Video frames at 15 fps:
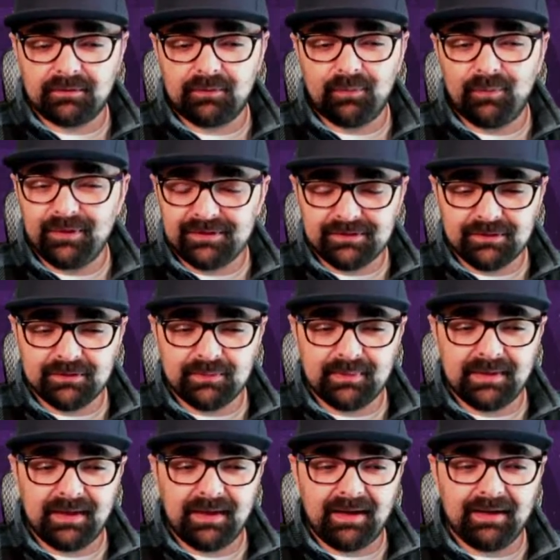Wizards
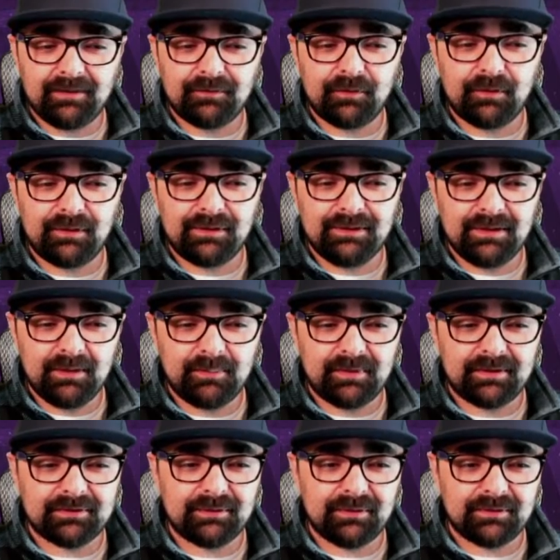behind for cleanup,
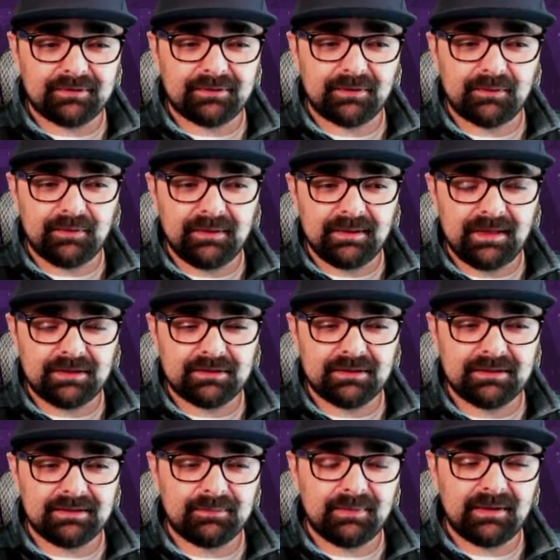as long as the queen
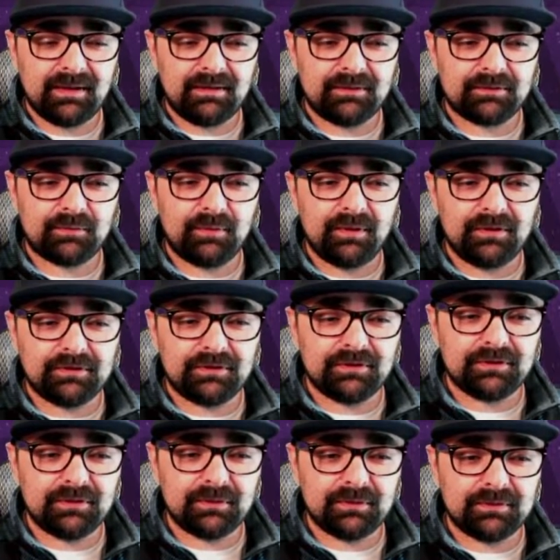actually is behind as well.
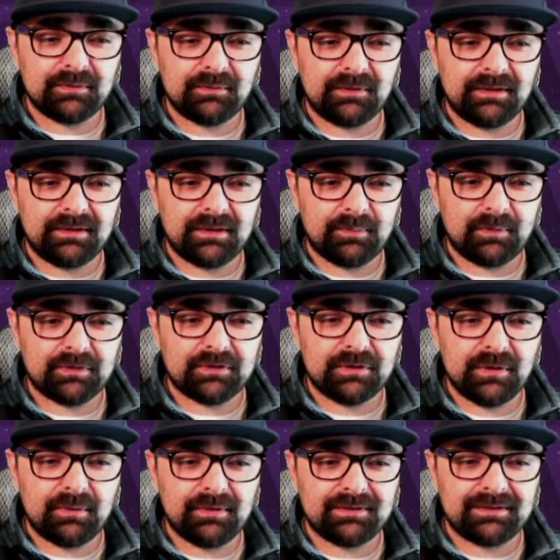She's doing some cleanup. As you
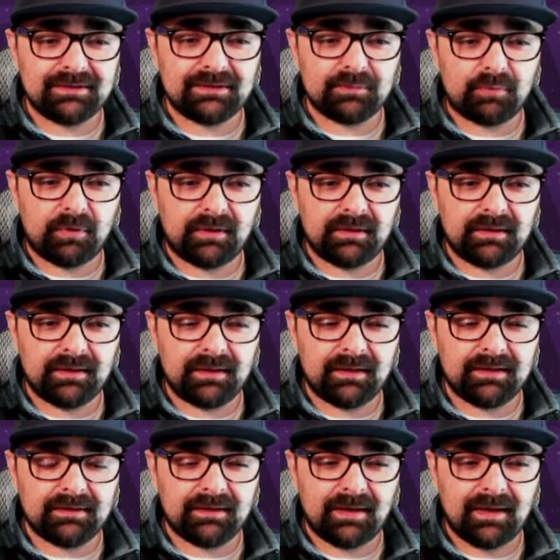notice, he's sprinkling
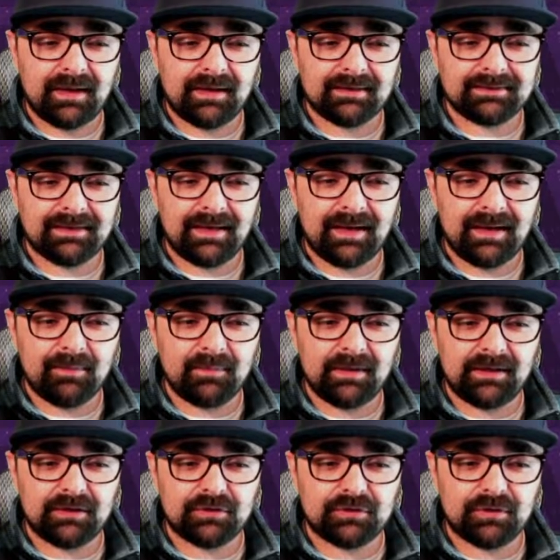in the hogs and
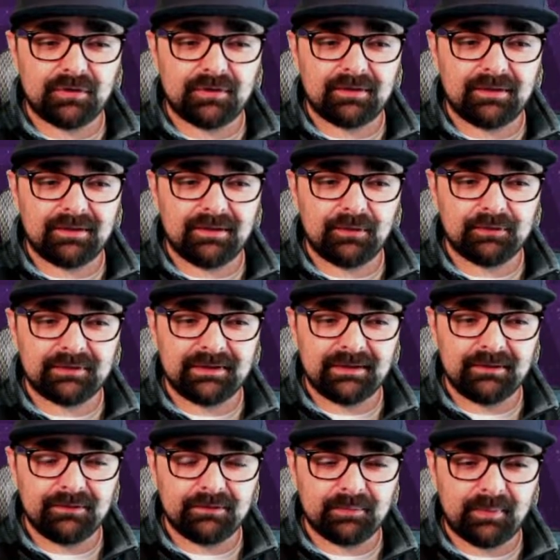making sure that those
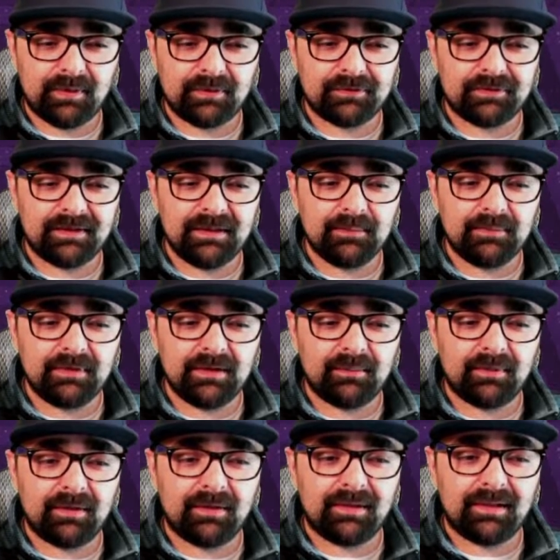heal spells keep
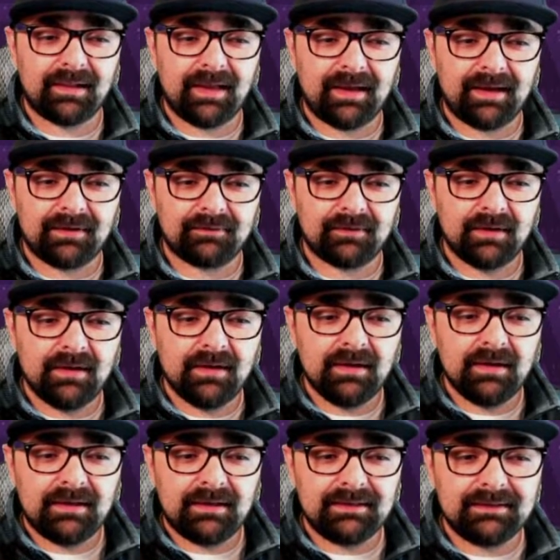them alive.
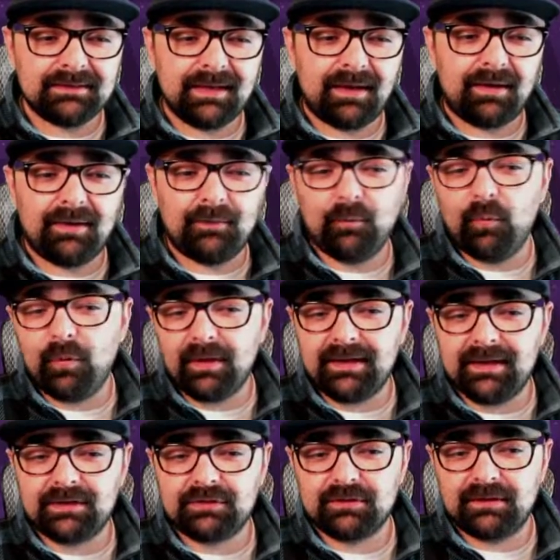He's got 1
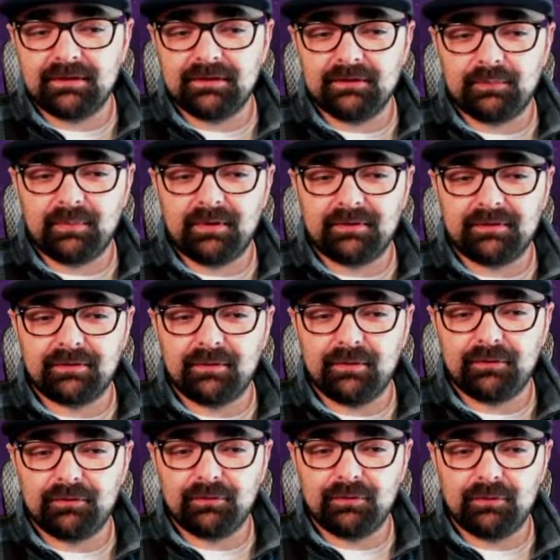extra heal spell to
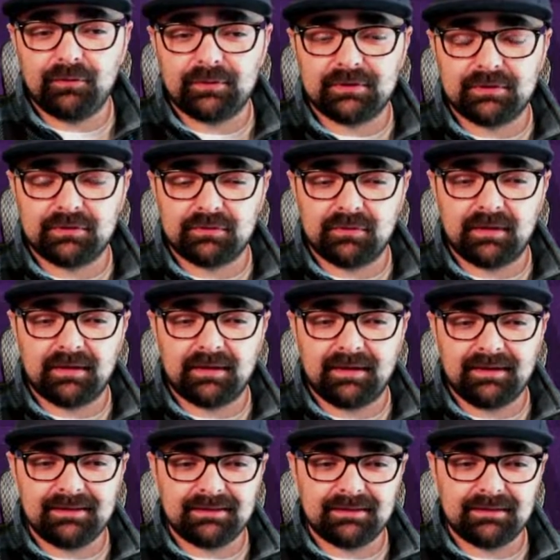go through, which is really
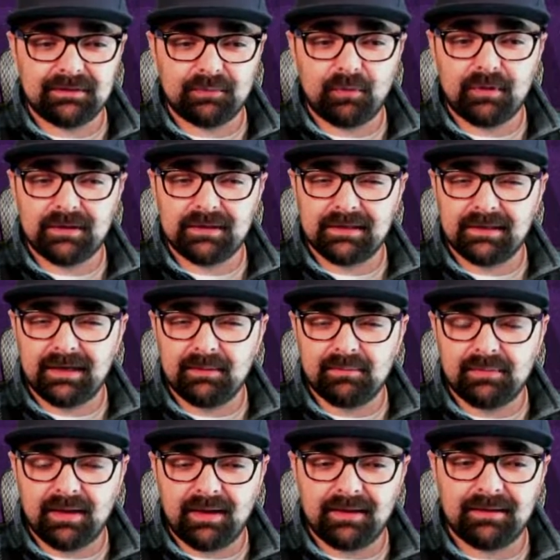nice. At this point, he can
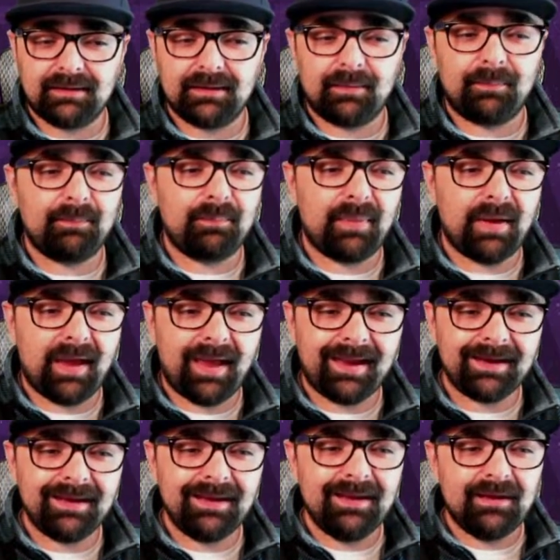keep that in the
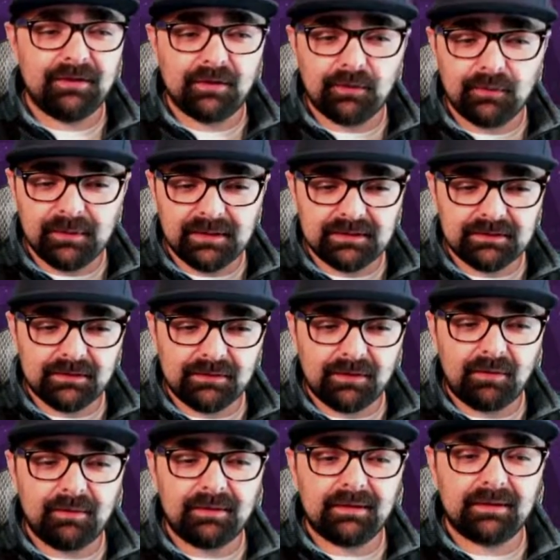bag. The queen's still
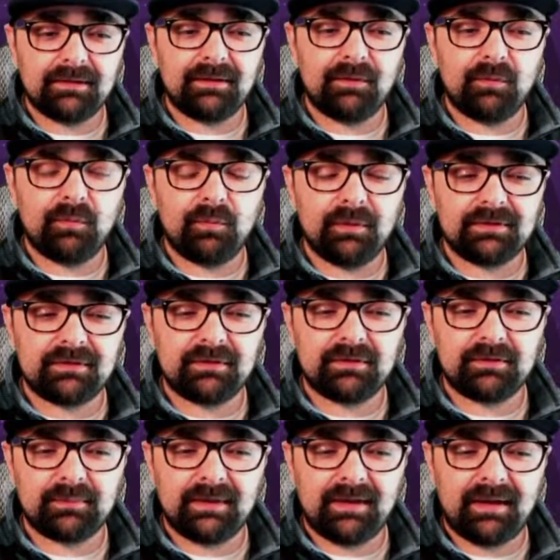going. The wizard
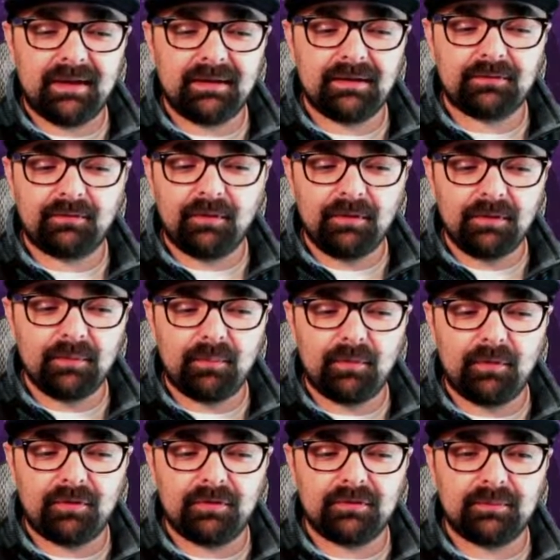is behind. It's very
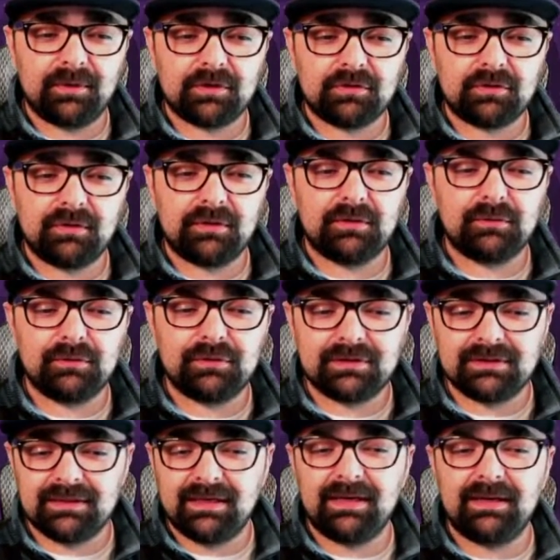important to make sure that you
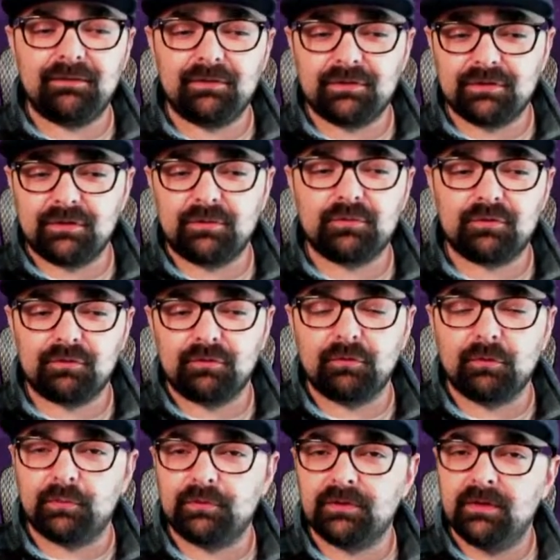save some
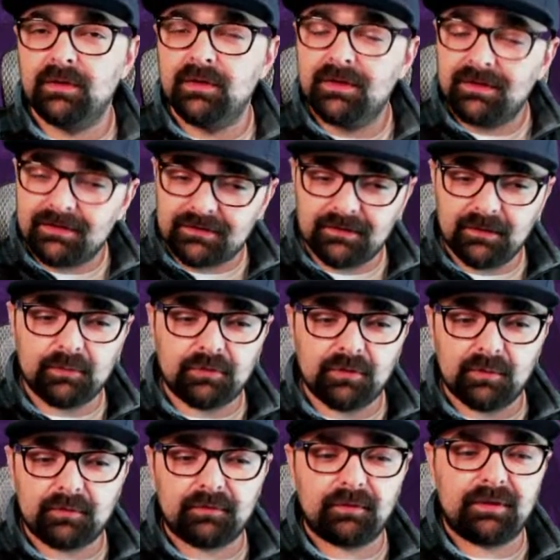troops
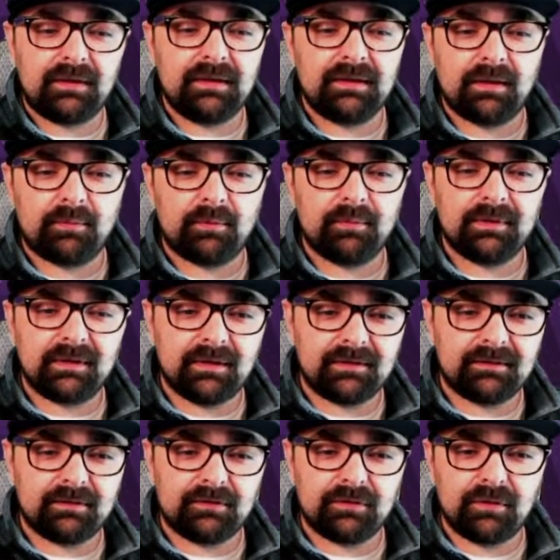for cleanup,
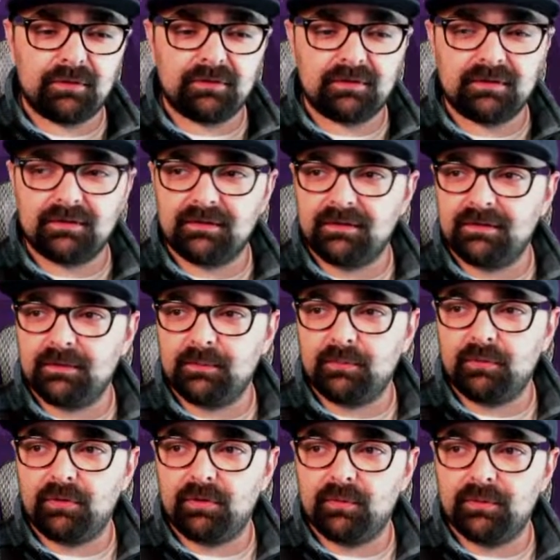because as you notice, he's going to
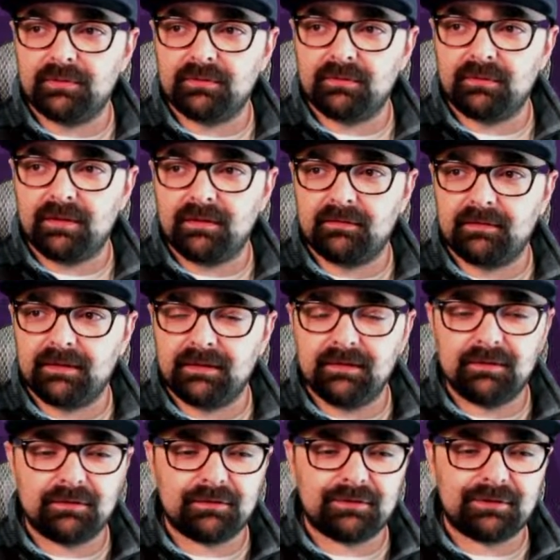deploy a wizard right over
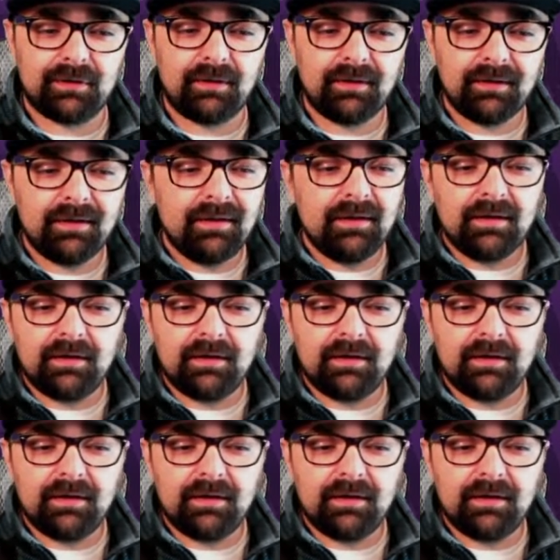here to start.